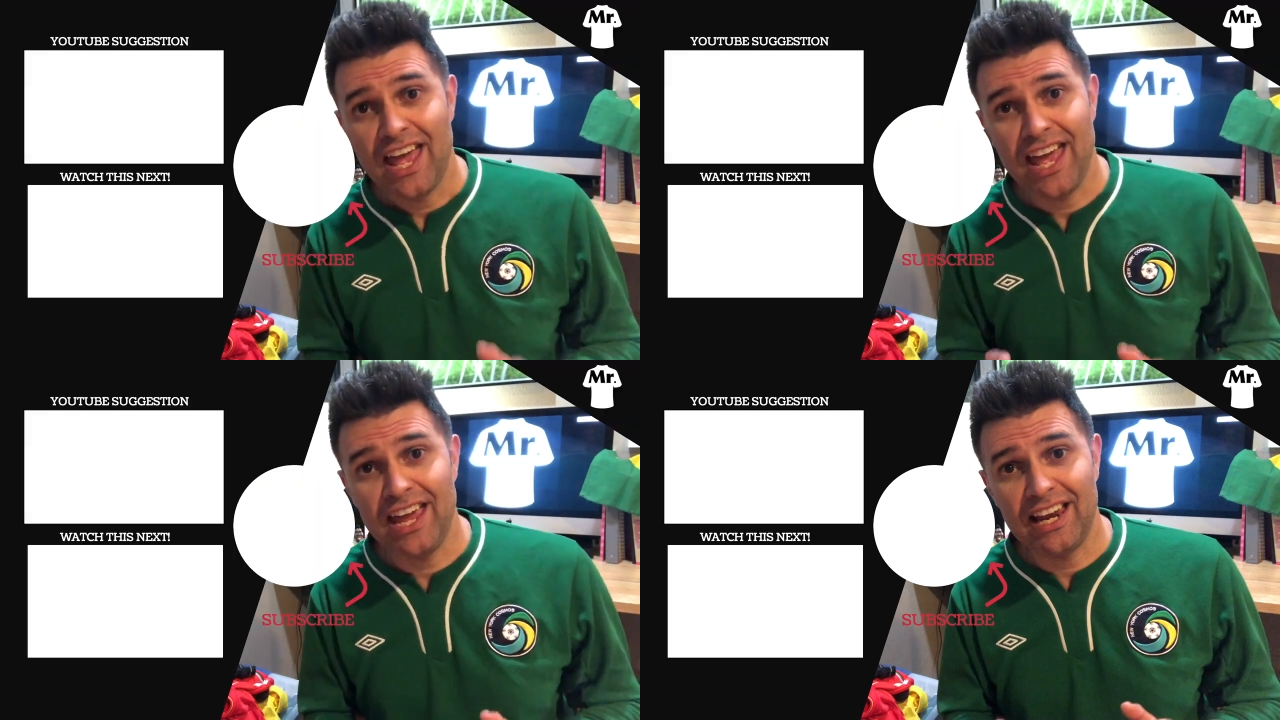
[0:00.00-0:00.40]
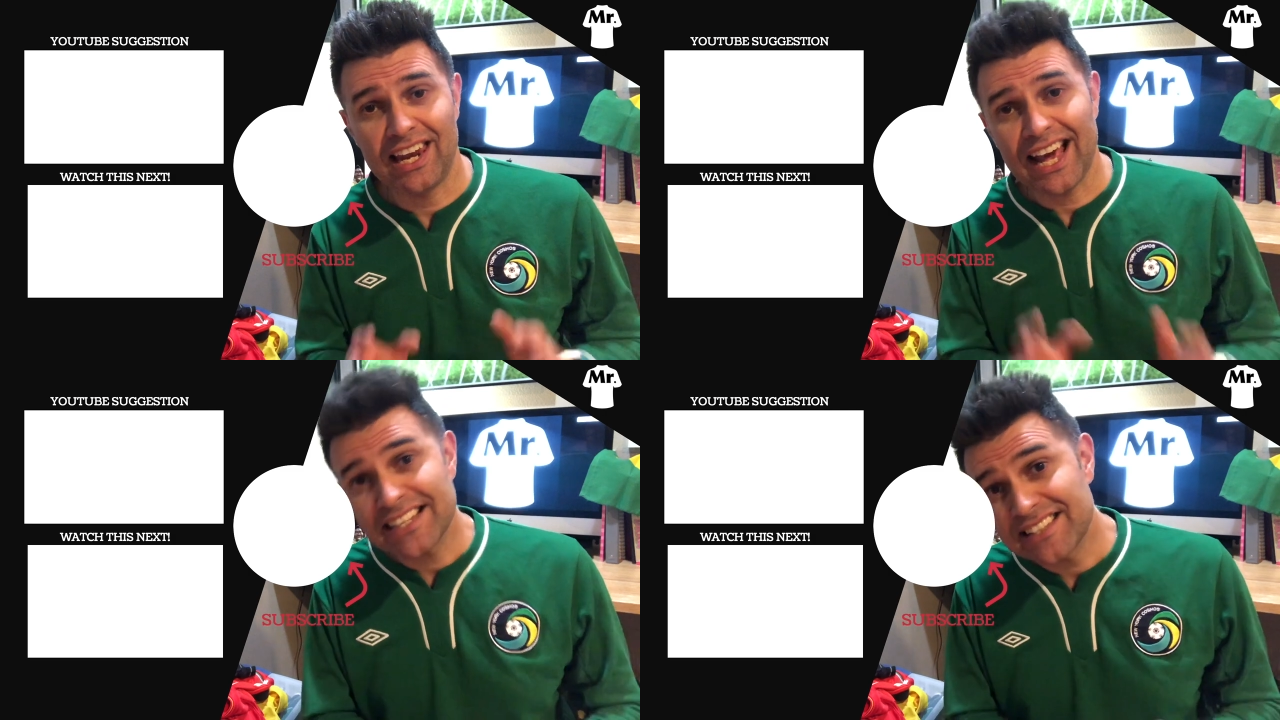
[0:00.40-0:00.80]
a
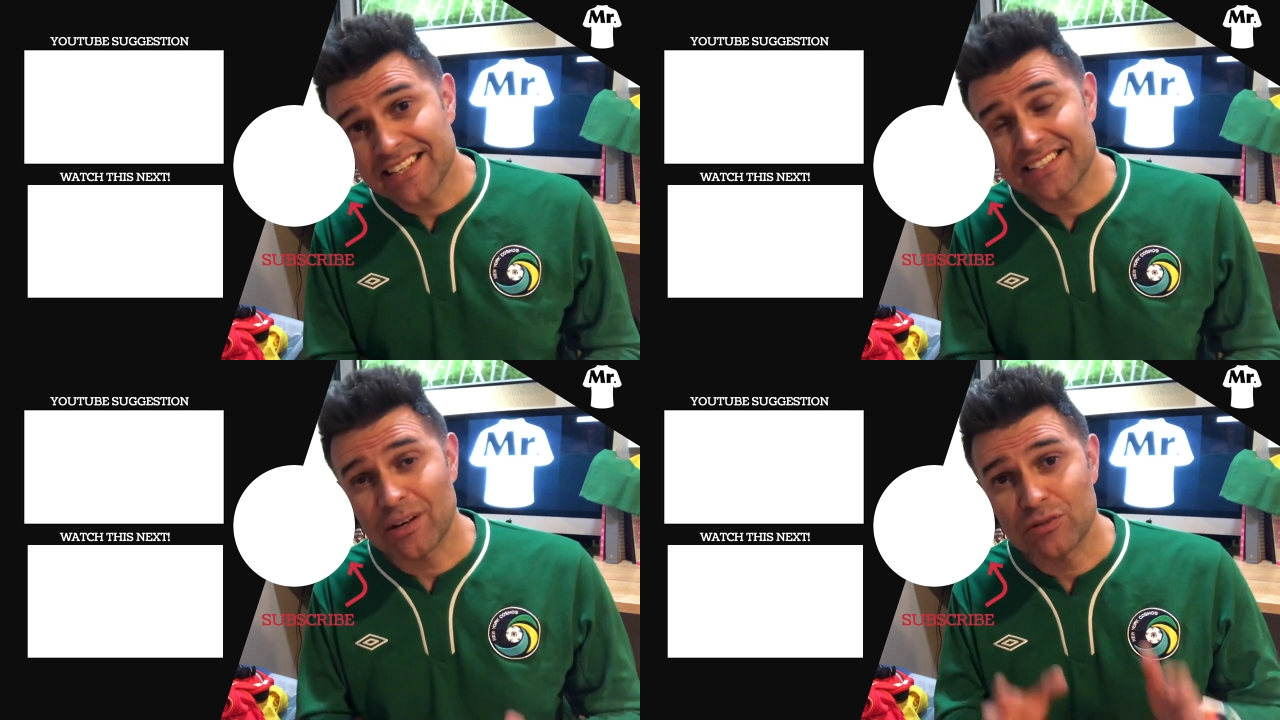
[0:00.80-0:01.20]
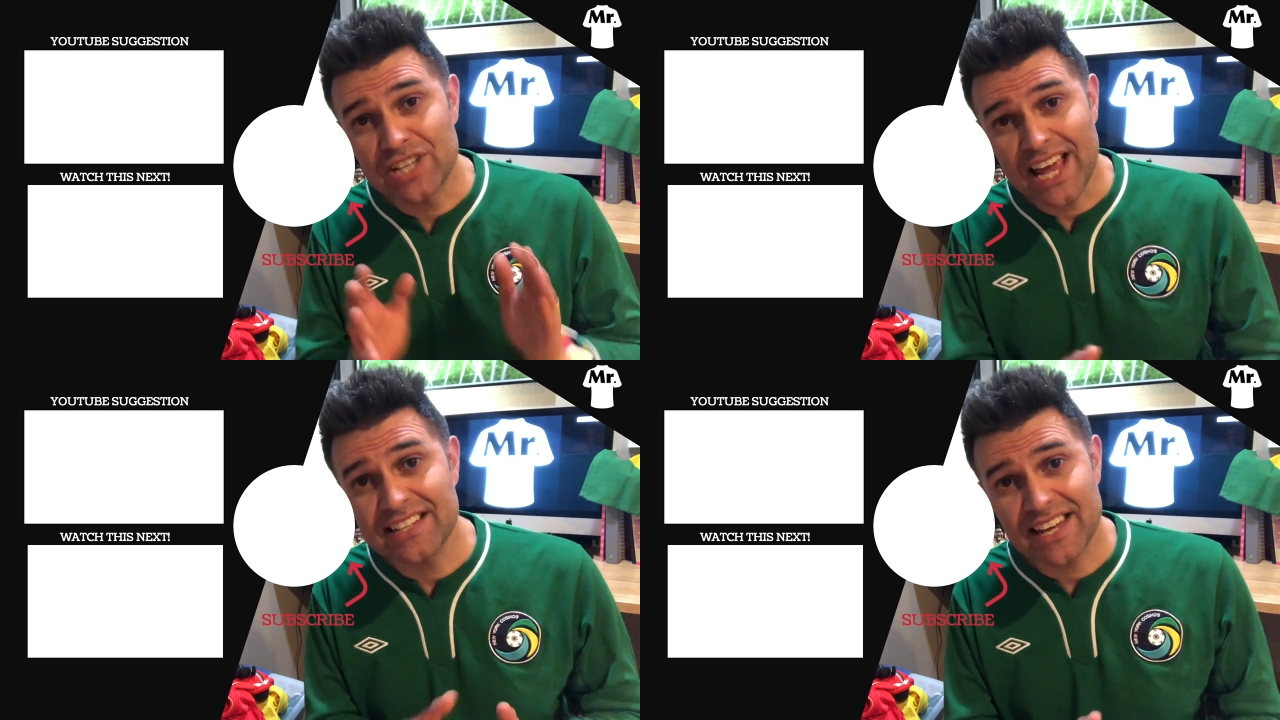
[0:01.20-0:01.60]
licensed,
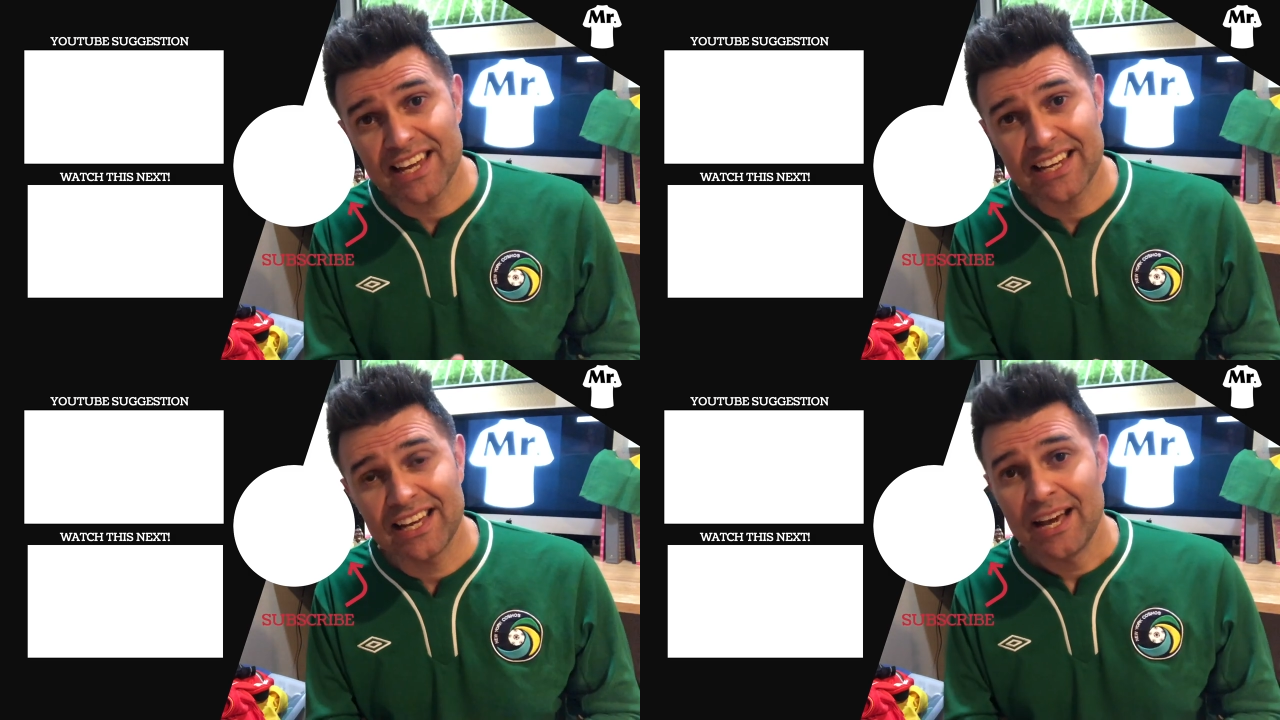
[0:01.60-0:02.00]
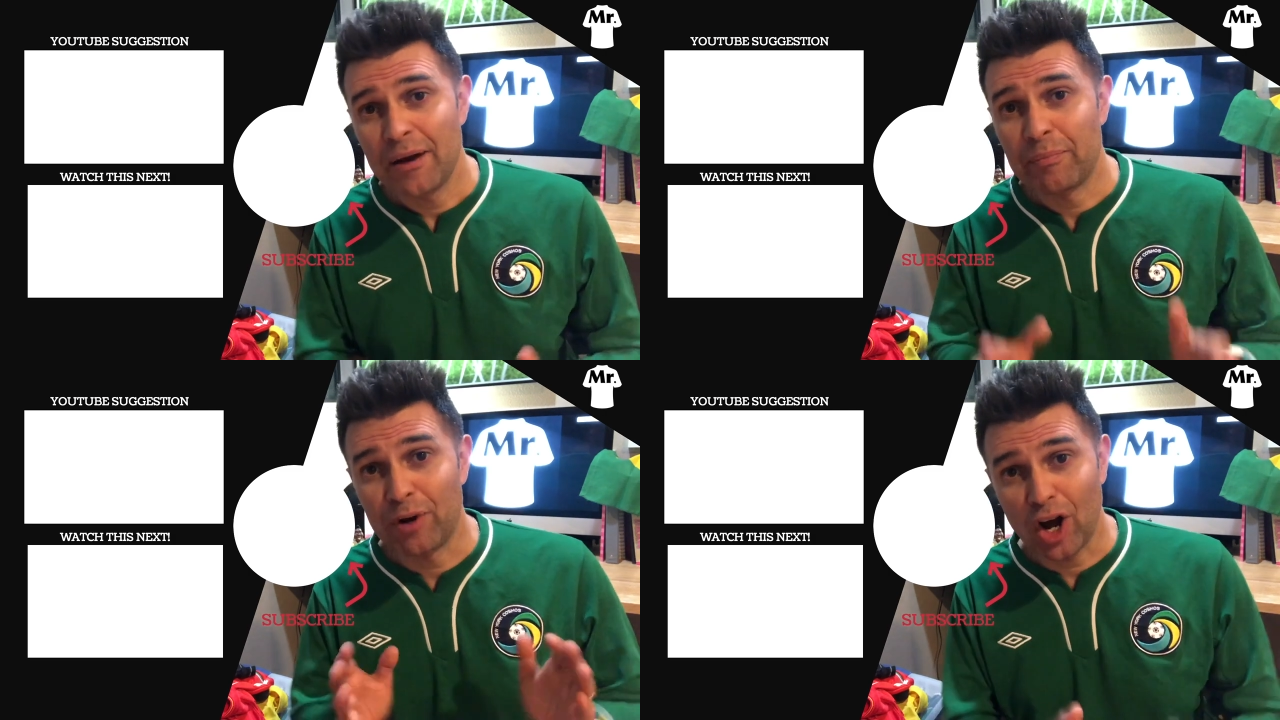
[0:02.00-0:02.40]
authentic
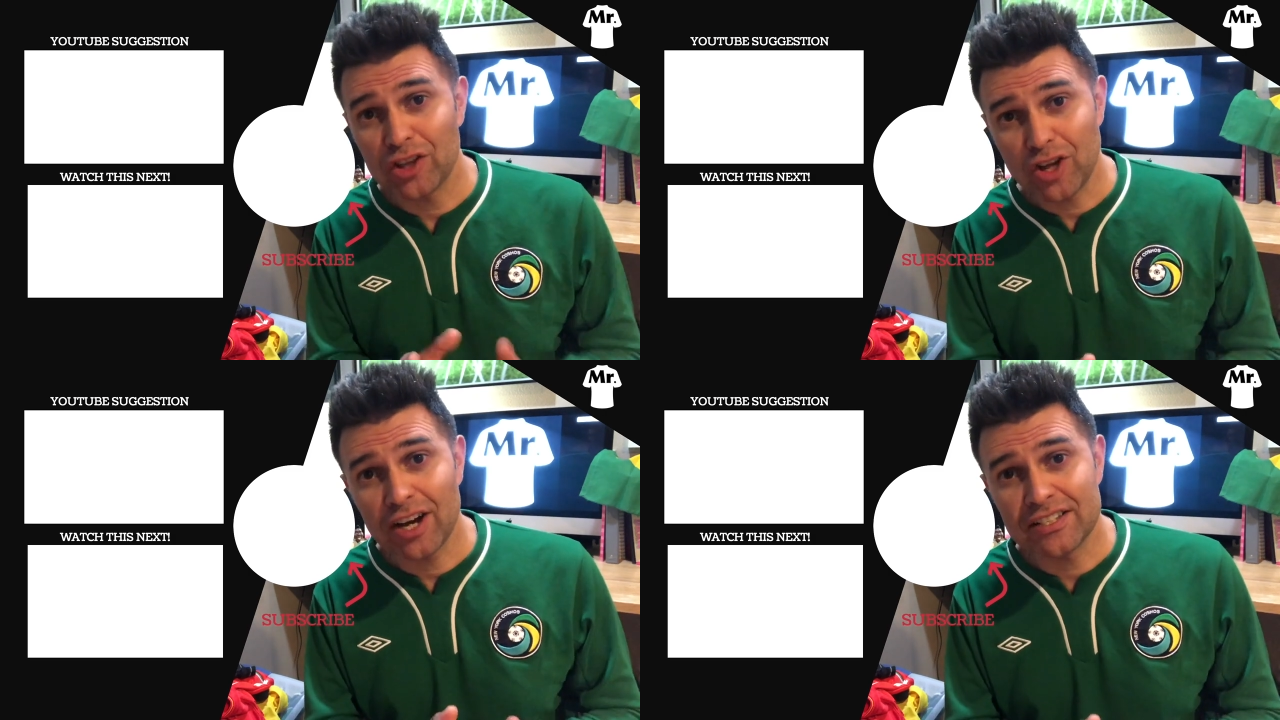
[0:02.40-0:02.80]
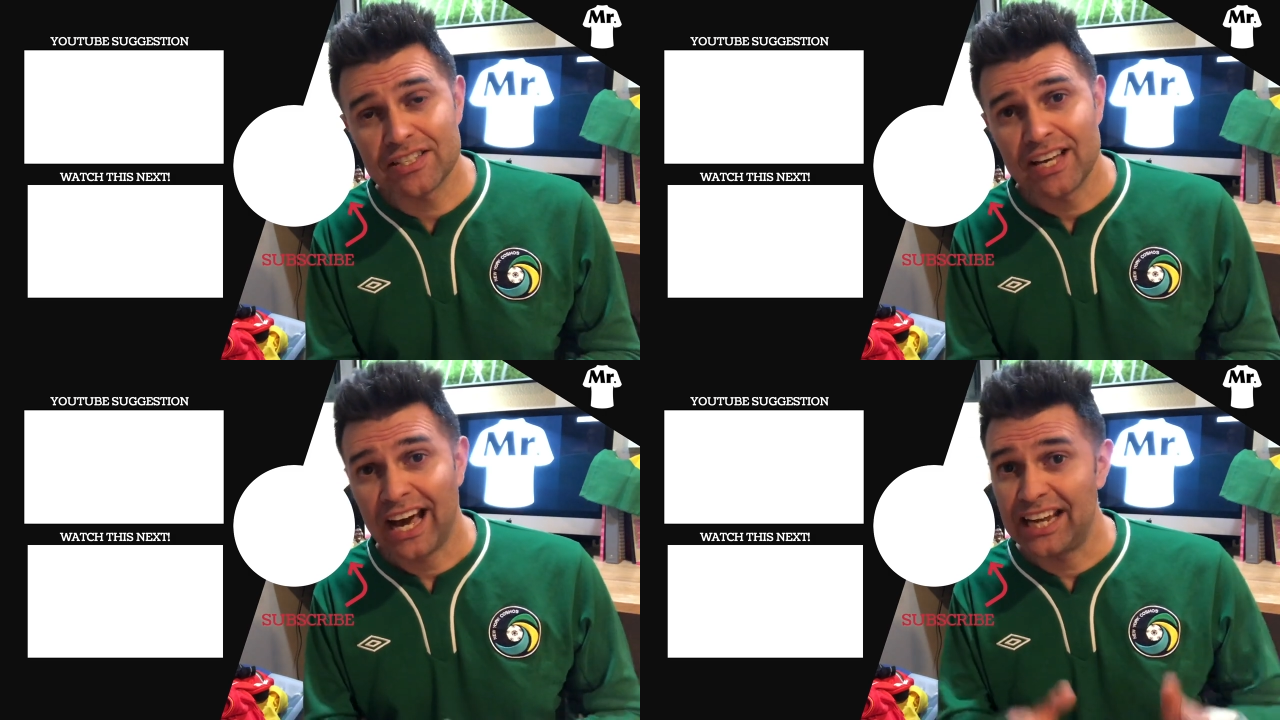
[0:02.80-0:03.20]

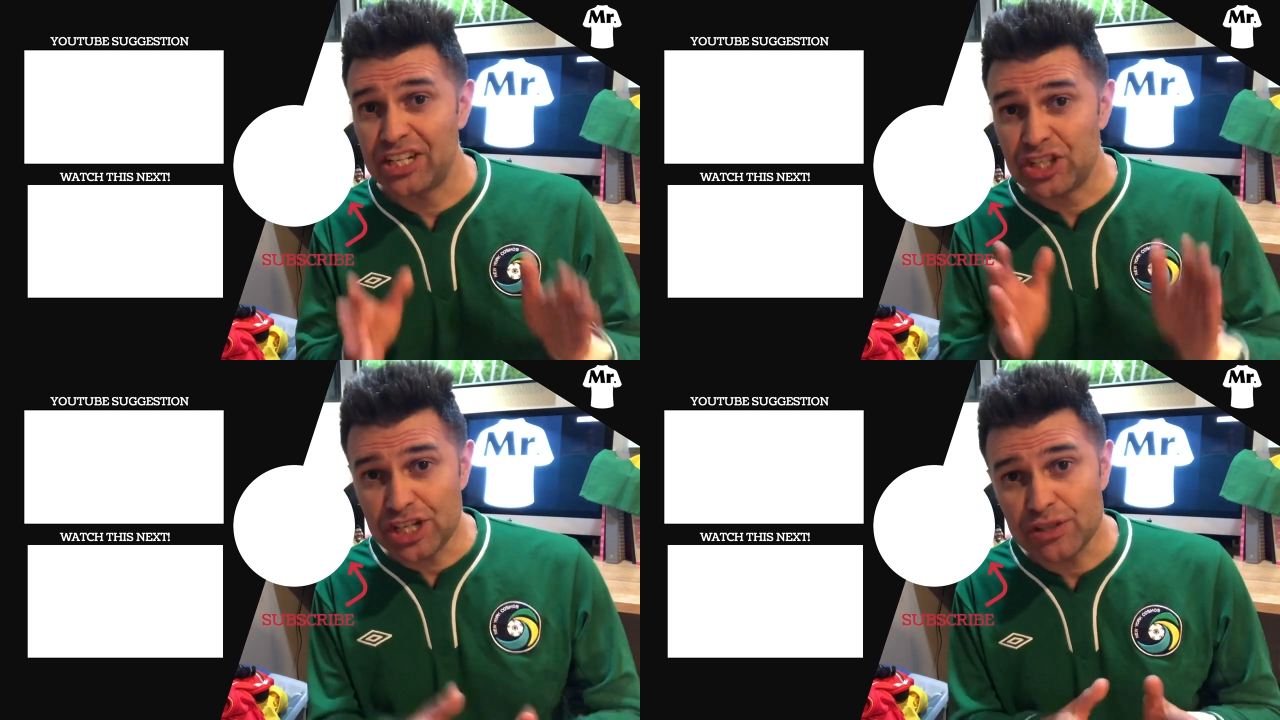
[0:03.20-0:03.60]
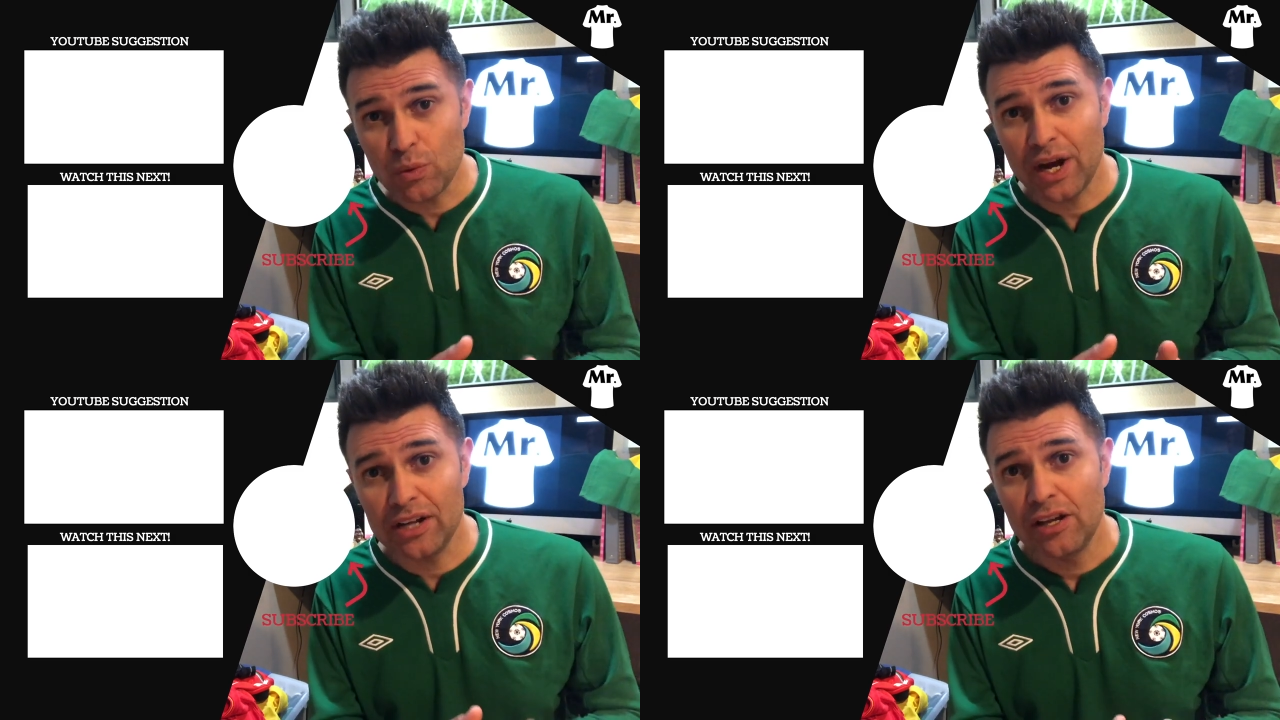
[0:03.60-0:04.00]
product, a legit
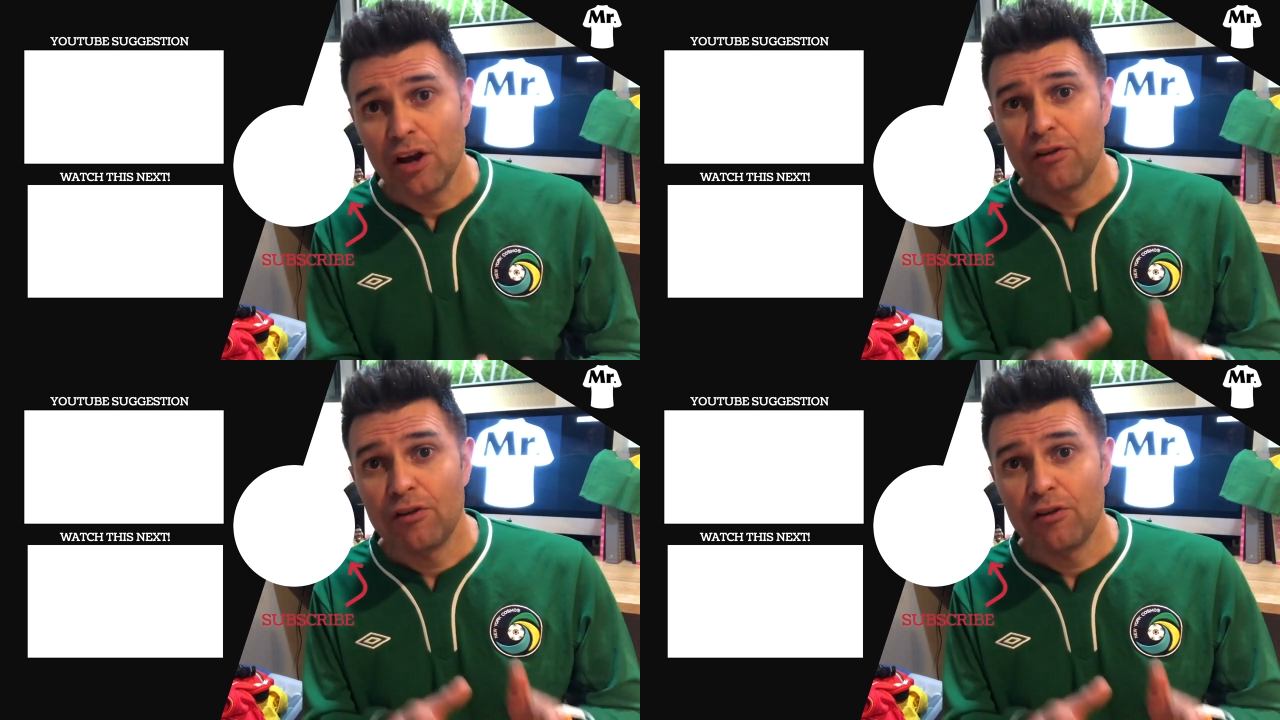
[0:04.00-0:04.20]
one,